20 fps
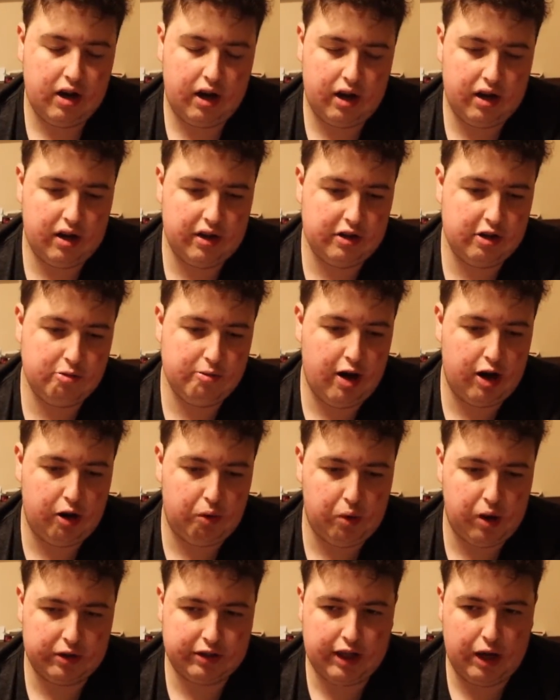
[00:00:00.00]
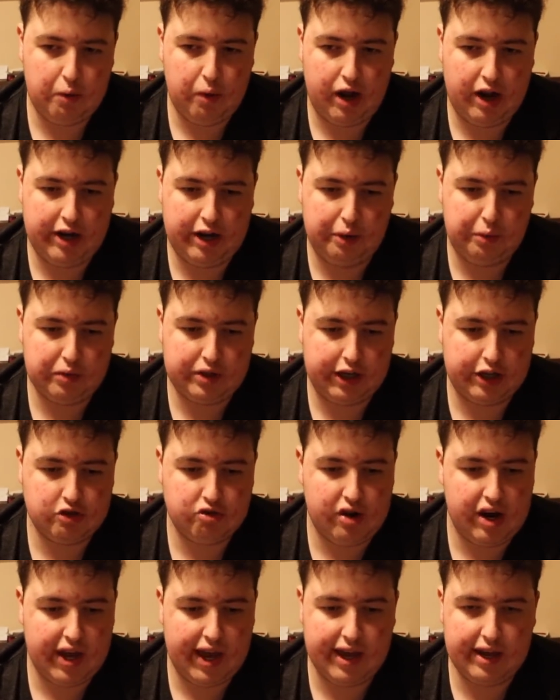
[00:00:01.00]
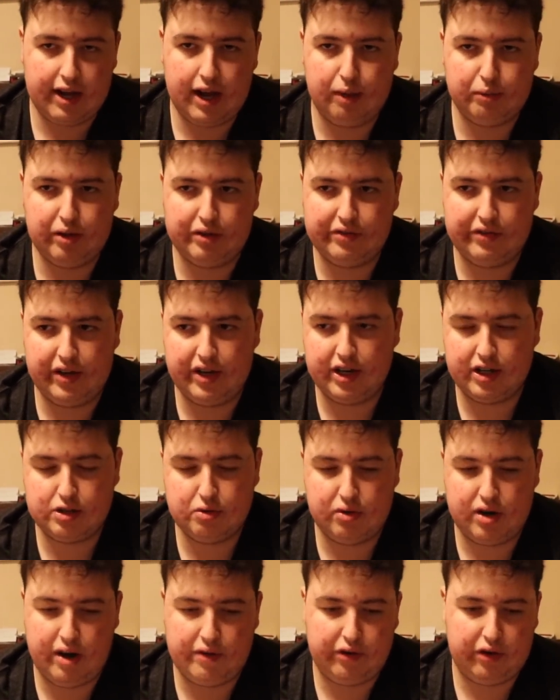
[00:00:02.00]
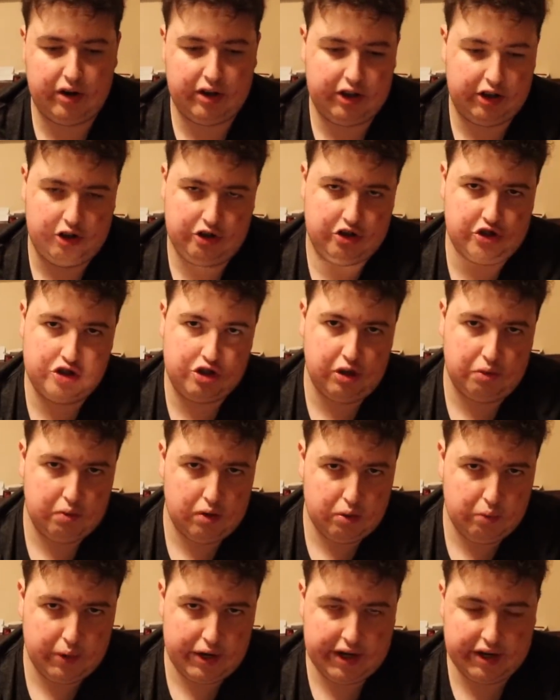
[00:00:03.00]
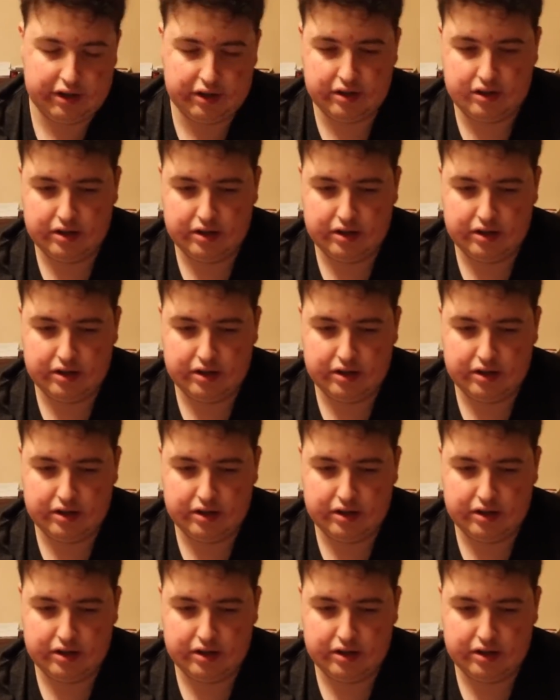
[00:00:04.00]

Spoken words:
no matter what, they were ending with like Trigate, Goblin, Phoenix, or whatever. Like you still weren't winning.